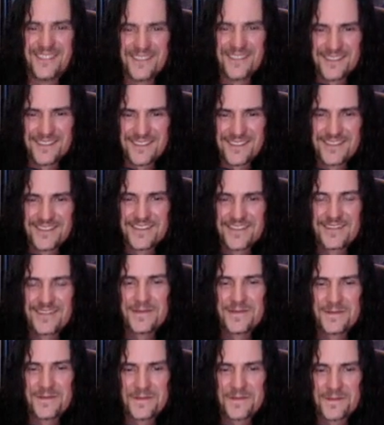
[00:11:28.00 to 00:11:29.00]

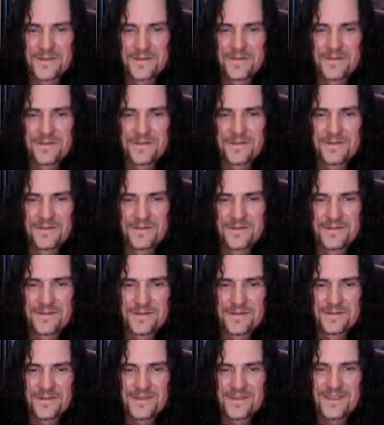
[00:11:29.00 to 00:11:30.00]

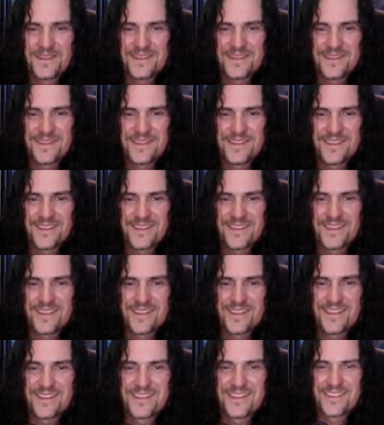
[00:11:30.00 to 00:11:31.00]

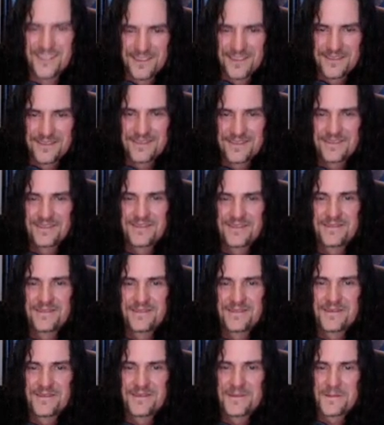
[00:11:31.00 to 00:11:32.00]

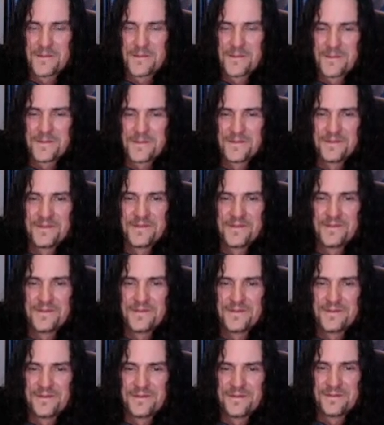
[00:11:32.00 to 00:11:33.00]

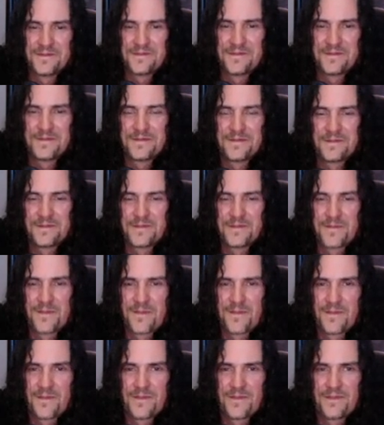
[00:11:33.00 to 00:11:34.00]

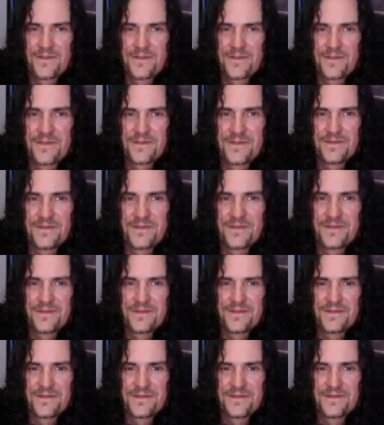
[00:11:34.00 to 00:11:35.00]

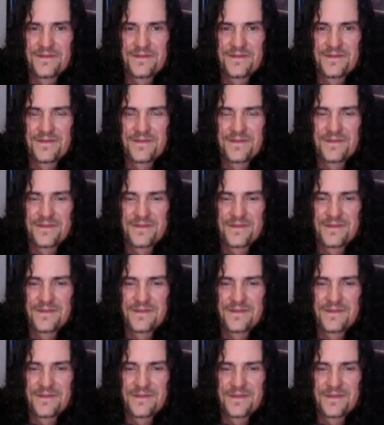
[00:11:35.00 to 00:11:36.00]
The person shown says nothing.